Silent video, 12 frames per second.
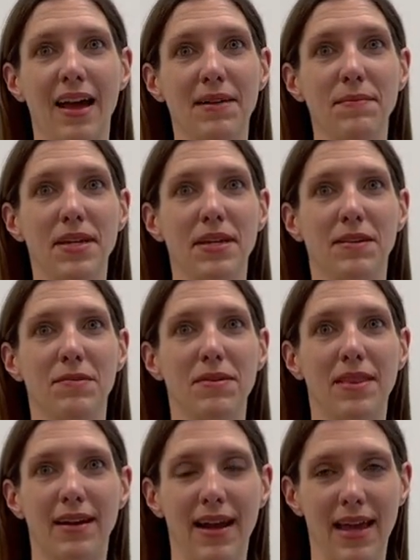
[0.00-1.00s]
I'm here
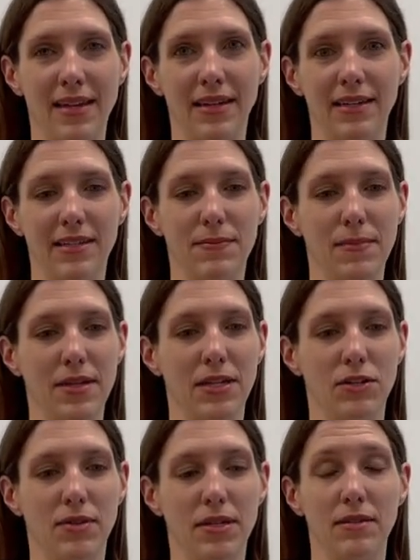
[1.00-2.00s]
with our NS
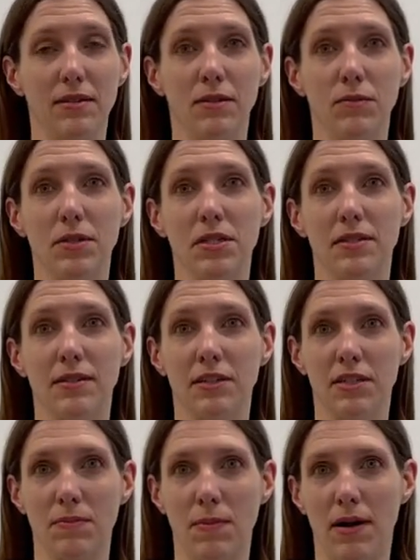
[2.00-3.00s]
MiniTracer, which is our
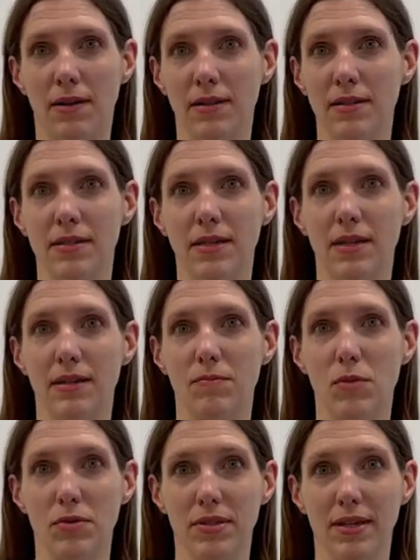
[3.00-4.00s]
smallest,
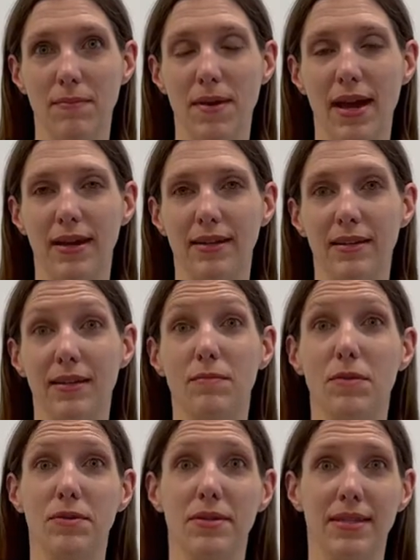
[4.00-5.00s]
most compact,
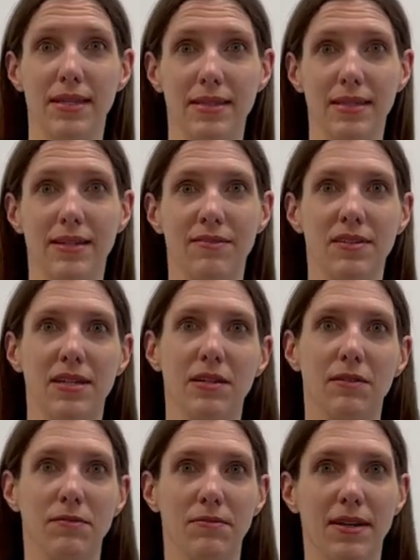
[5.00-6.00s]
and most sensitive
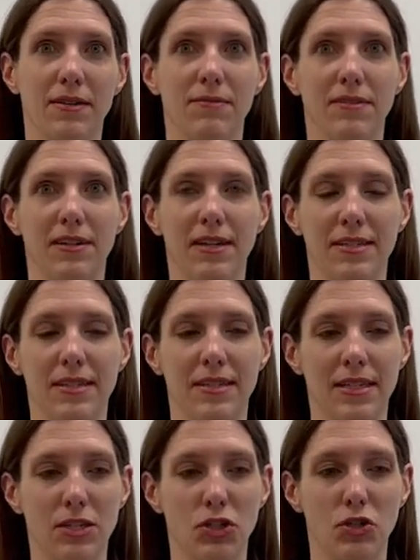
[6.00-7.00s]
near-infrared
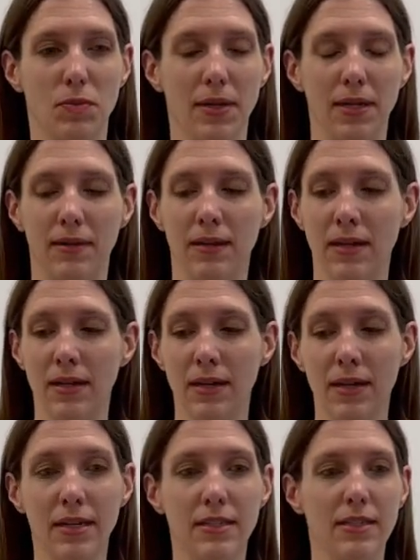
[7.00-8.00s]
fluorescence instrument.
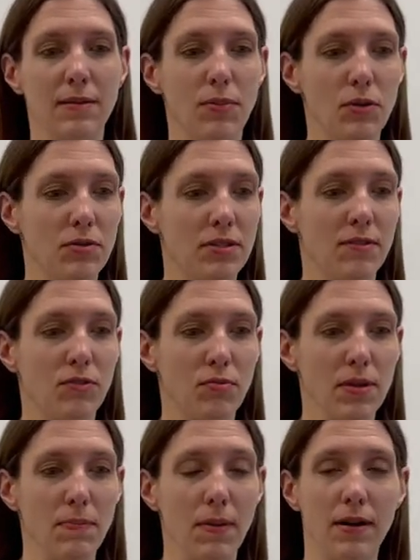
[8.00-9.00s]
It's composed of
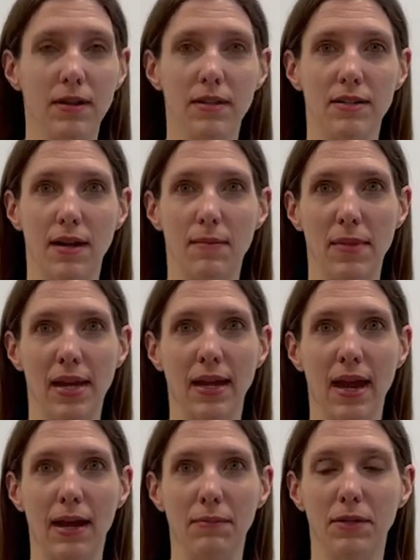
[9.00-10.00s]
3 parts: our
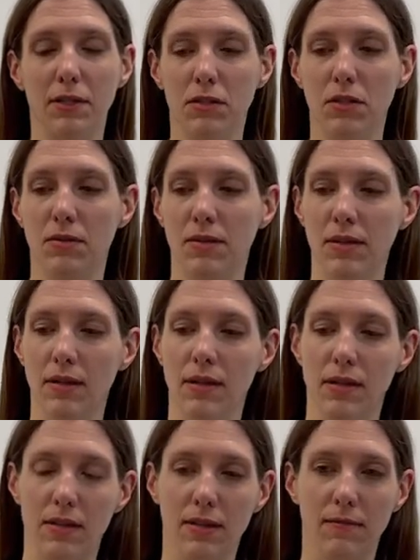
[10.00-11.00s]
main optical unit,
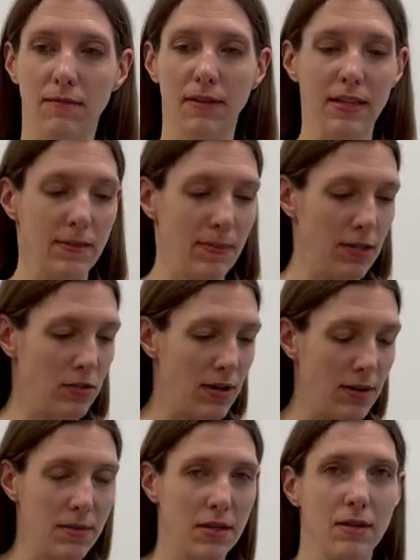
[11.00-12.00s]
a near-infrared
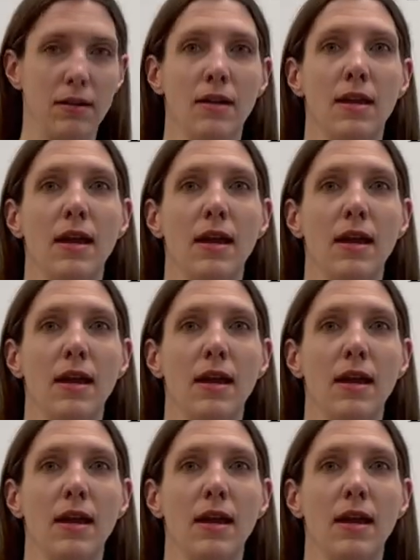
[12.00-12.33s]
spectrometer,